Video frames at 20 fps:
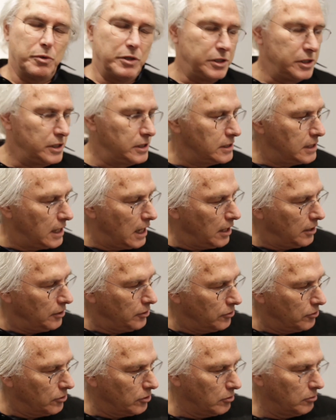which is that
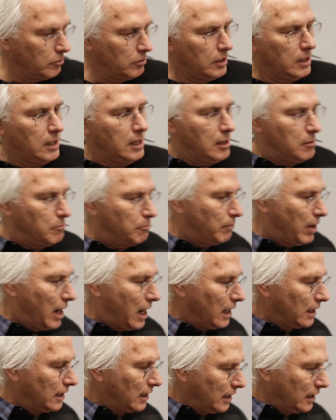you're
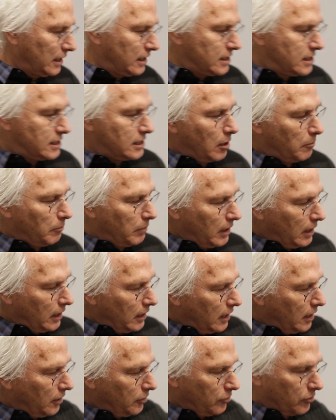modeling
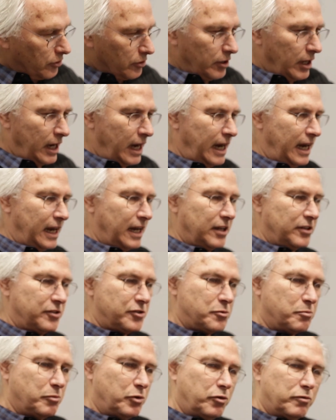something and your
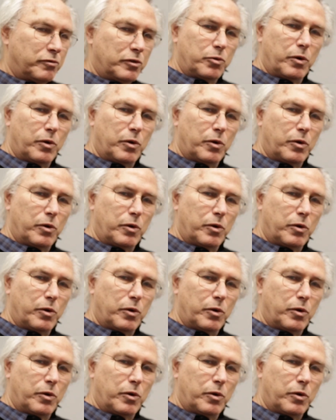hands move